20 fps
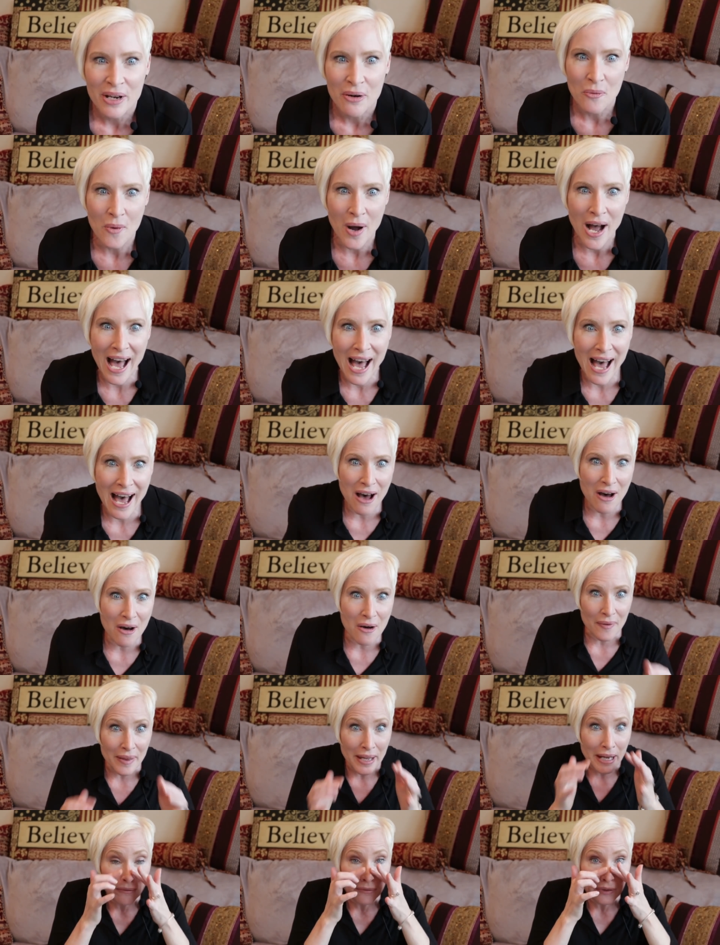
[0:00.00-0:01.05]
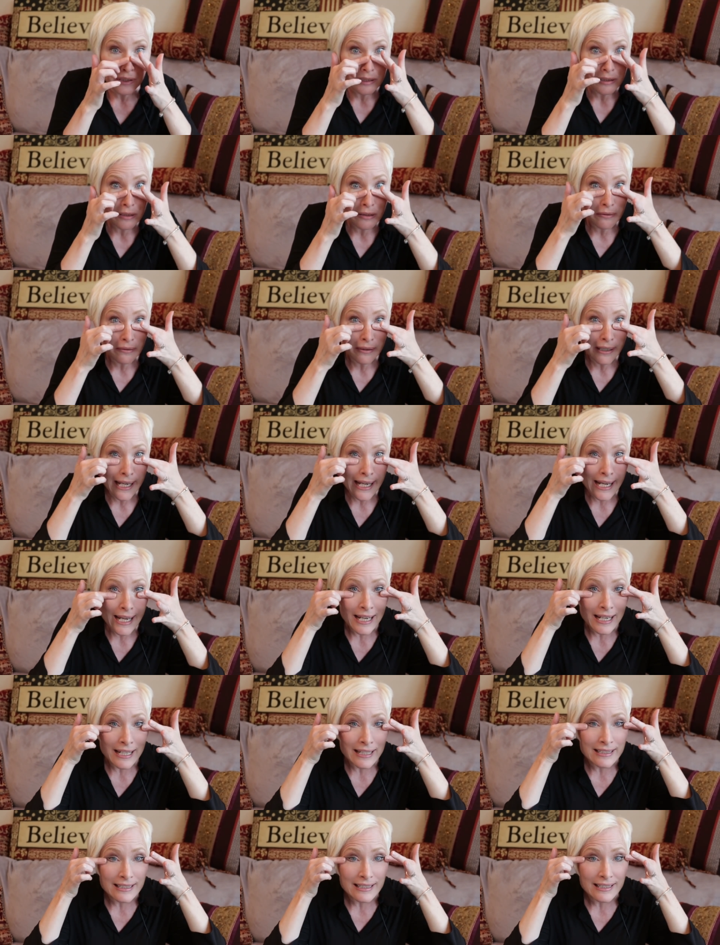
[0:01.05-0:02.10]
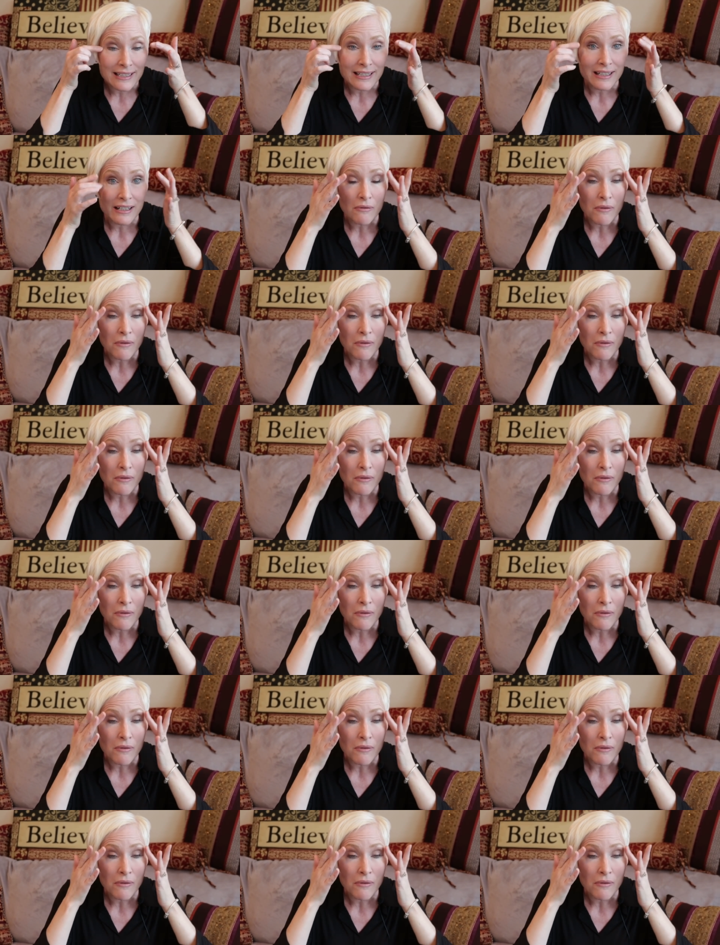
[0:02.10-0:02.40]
wow, that That was great.